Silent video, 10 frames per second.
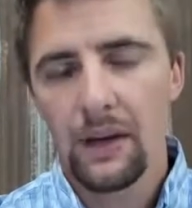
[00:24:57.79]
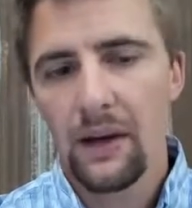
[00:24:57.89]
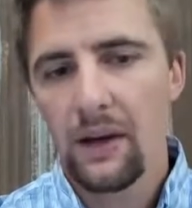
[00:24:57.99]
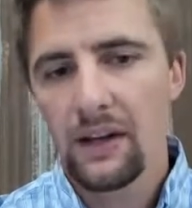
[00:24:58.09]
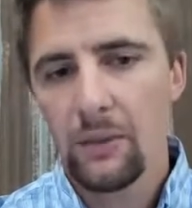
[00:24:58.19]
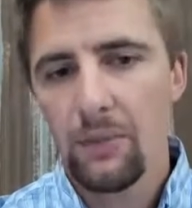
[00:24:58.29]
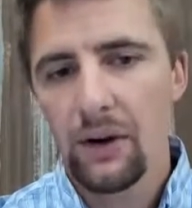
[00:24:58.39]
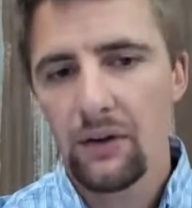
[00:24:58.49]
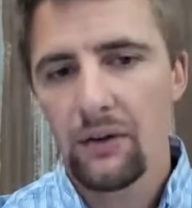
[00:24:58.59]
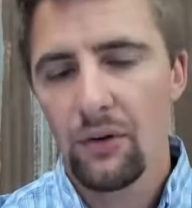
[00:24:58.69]
and
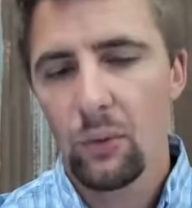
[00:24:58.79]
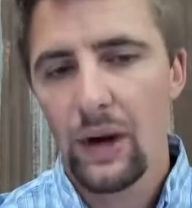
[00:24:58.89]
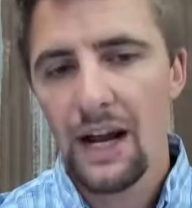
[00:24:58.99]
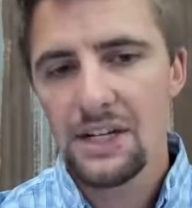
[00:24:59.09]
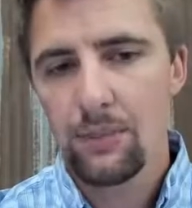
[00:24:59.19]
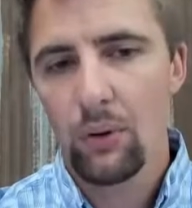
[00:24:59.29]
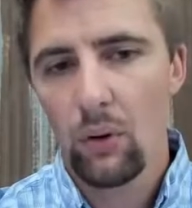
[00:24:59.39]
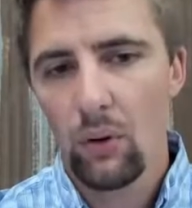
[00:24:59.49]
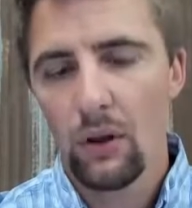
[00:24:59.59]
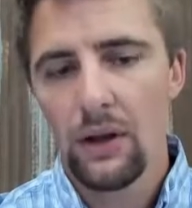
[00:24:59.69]
compared to the ratchet
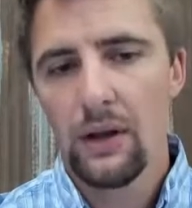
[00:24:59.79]
pull